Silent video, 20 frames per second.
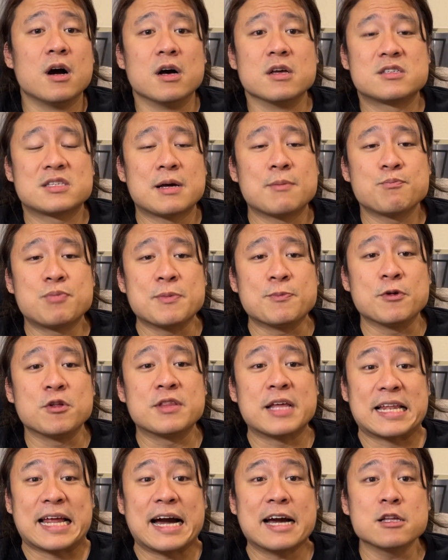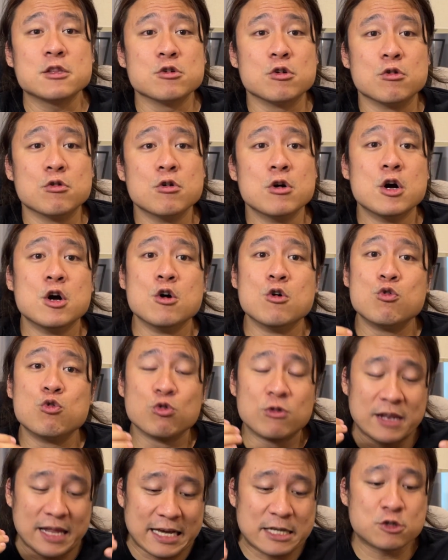some people that I know
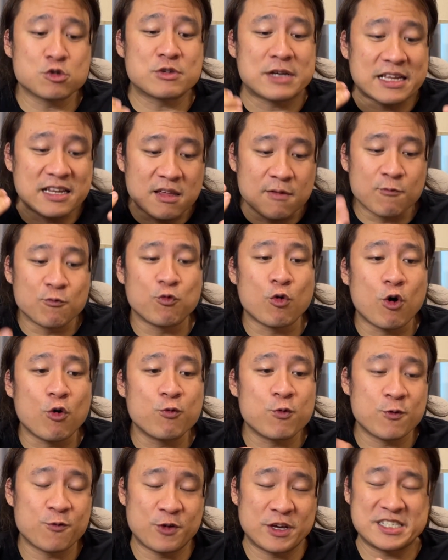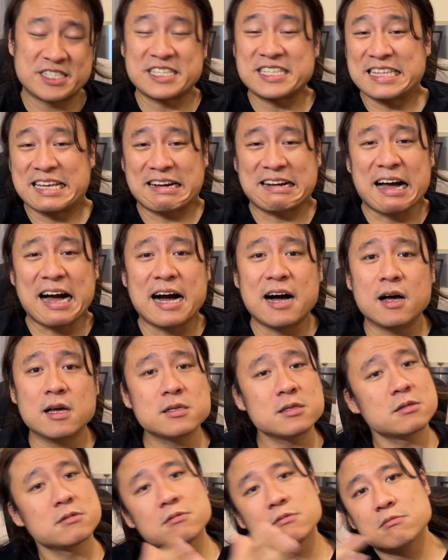who likes to get involved with fixing their
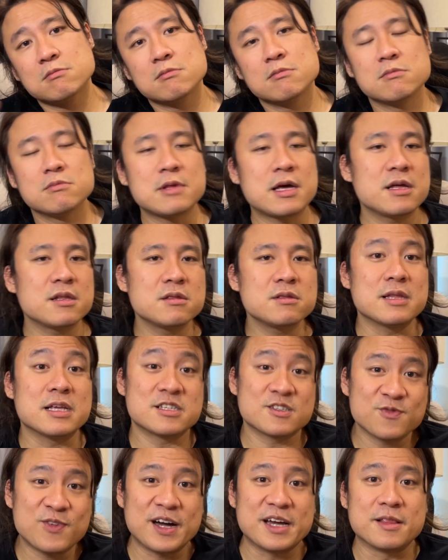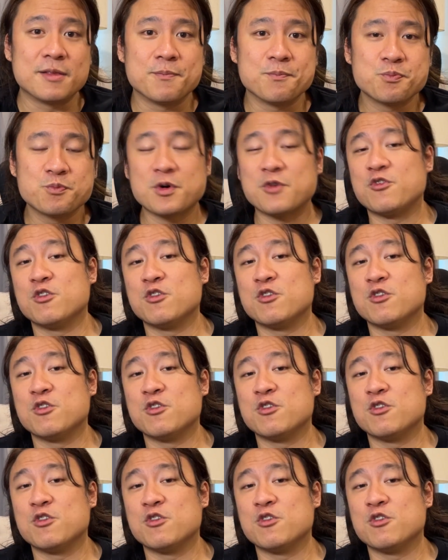cars, then that's fine. But